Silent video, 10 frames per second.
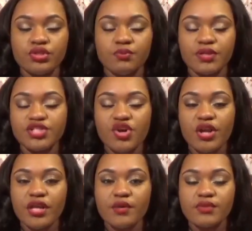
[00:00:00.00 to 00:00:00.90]
Big
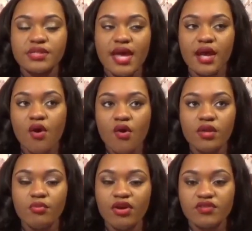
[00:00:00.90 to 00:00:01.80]
Sean, he was like on
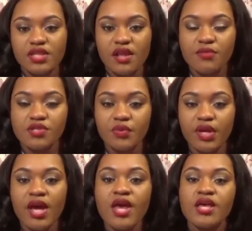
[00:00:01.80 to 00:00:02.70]
the Breakfast Club this
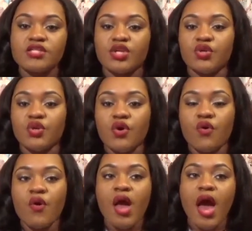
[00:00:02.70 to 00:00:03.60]
week, so you
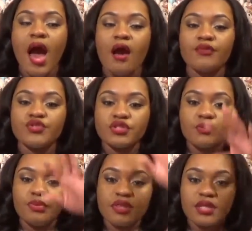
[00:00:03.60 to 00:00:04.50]
know, I'll be sure to
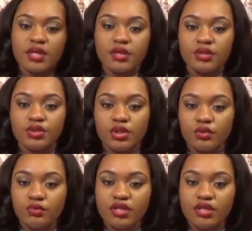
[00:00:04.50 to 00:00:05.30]
put the, you know,